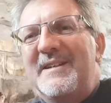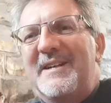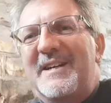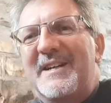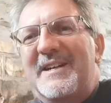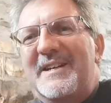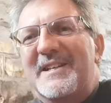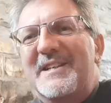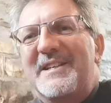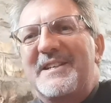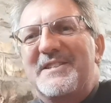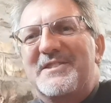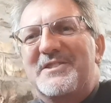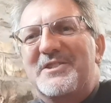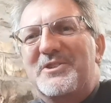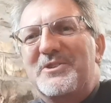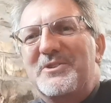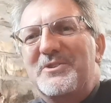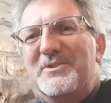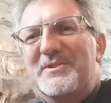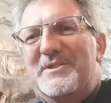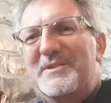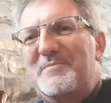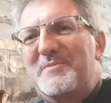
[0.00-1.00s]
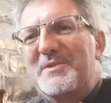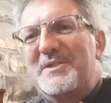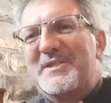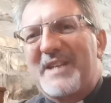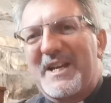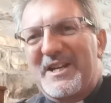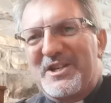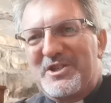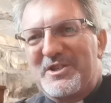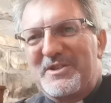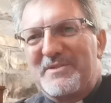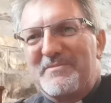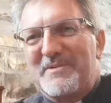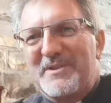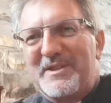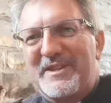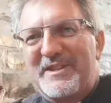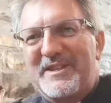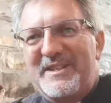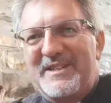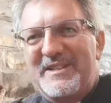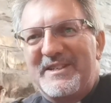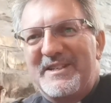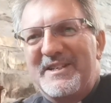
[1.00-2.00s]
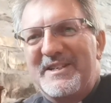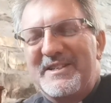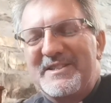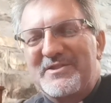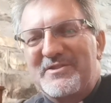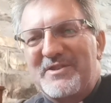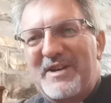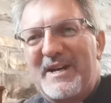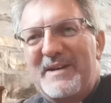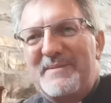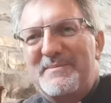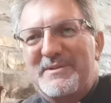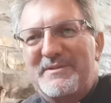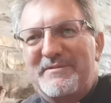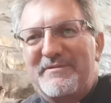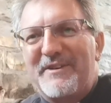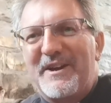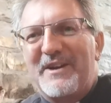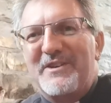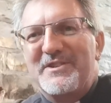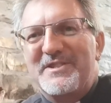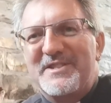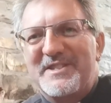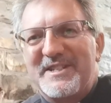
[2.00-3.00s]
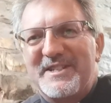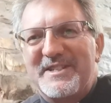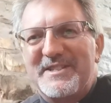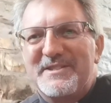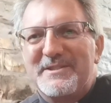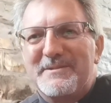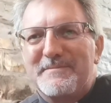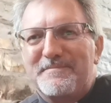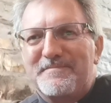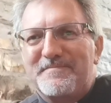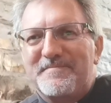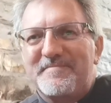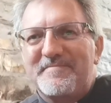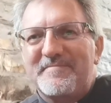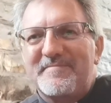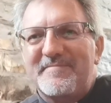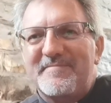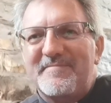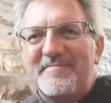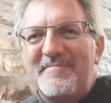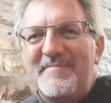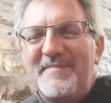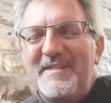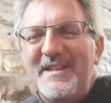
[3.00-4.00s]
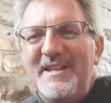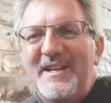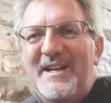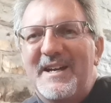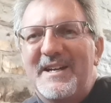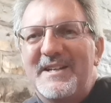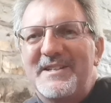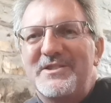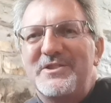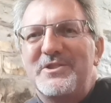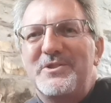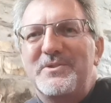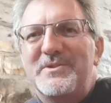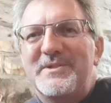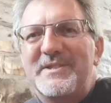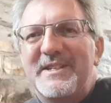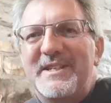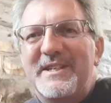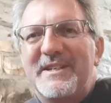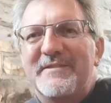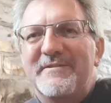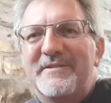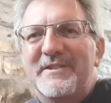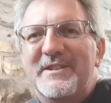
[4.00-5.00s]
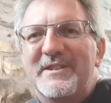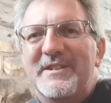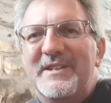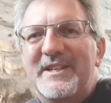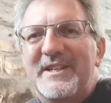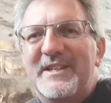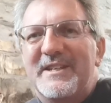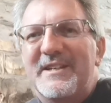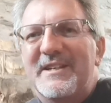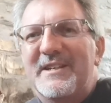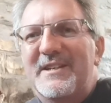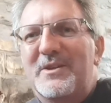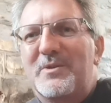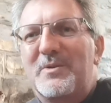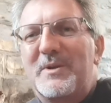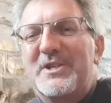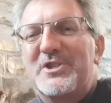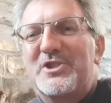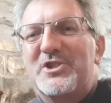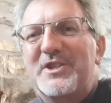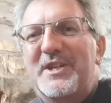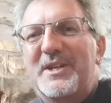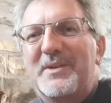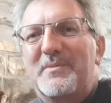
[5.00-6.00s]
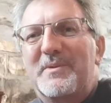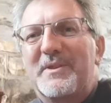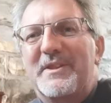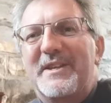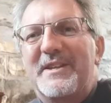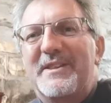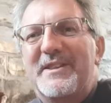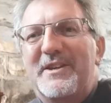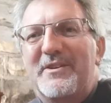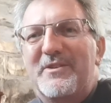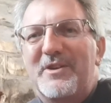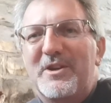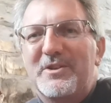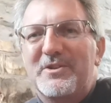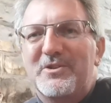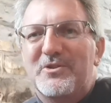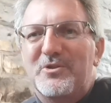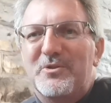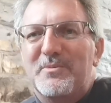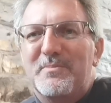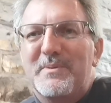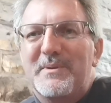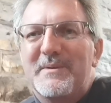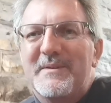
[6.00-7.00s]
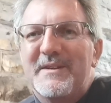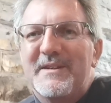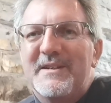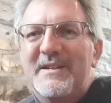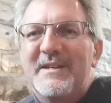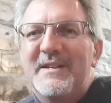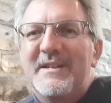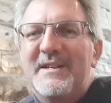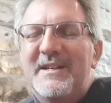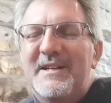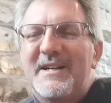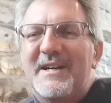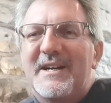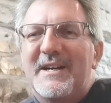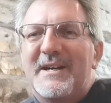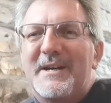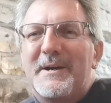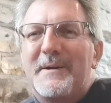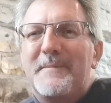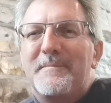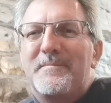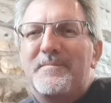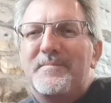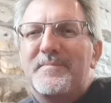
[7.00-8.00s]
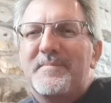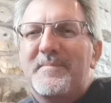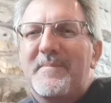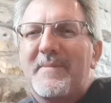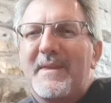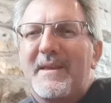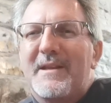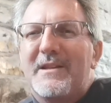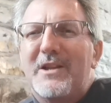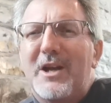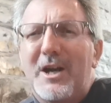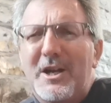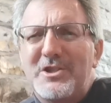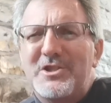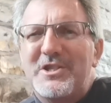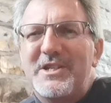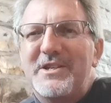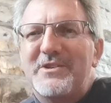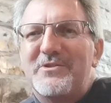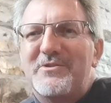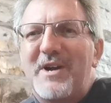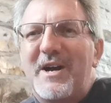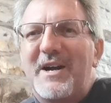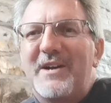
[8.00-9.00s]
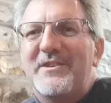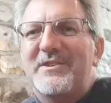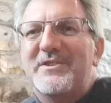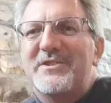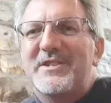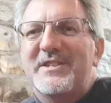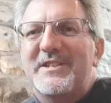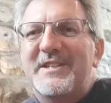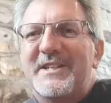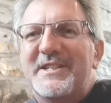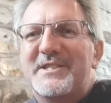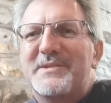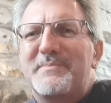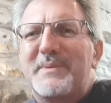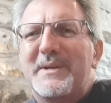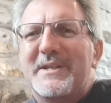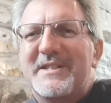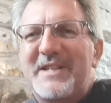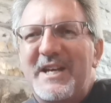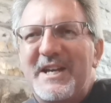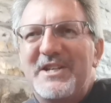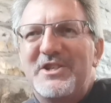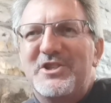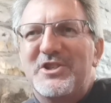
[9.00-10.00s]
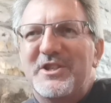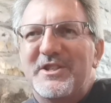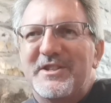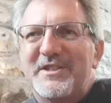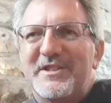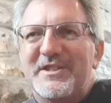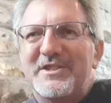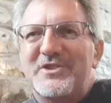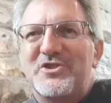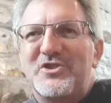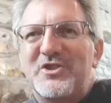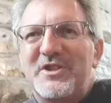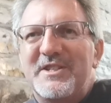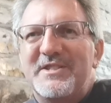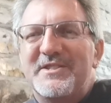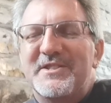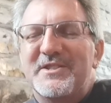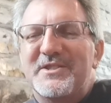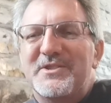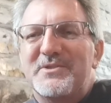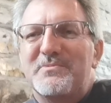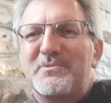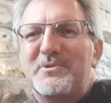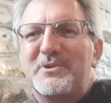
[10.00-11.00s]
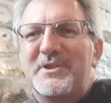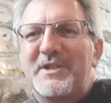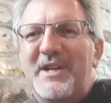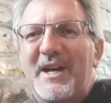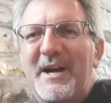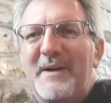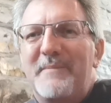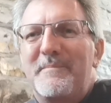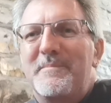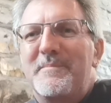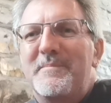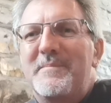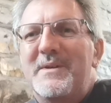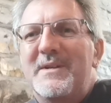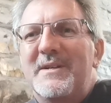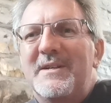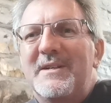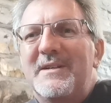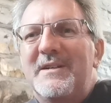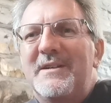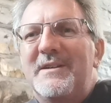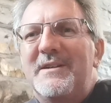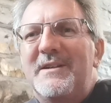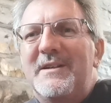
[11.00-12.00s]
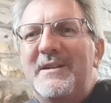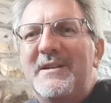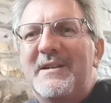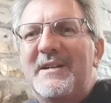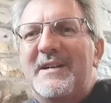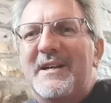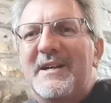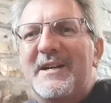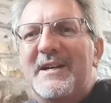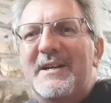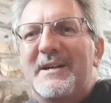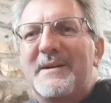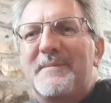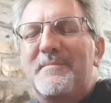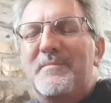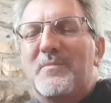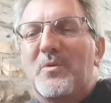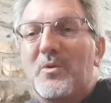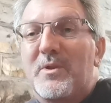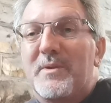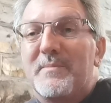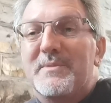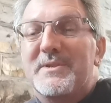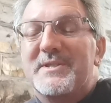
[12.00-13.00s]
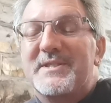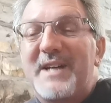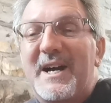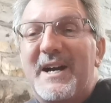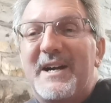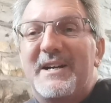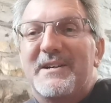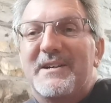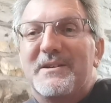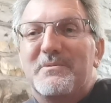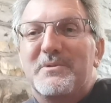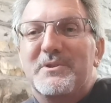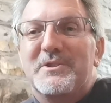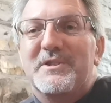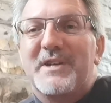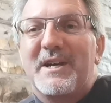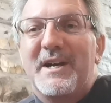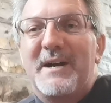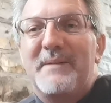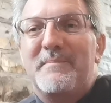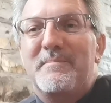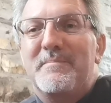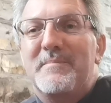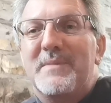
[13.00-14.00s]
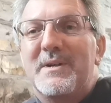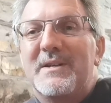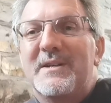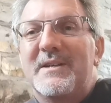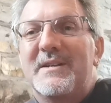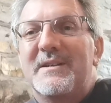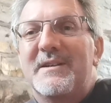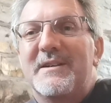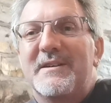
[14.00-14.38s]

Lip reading: It leads to some discussion with the scribes and Pharisees. And you see even the questioning within their own group, largely around an expectation that Jesus would come or the Messiah would come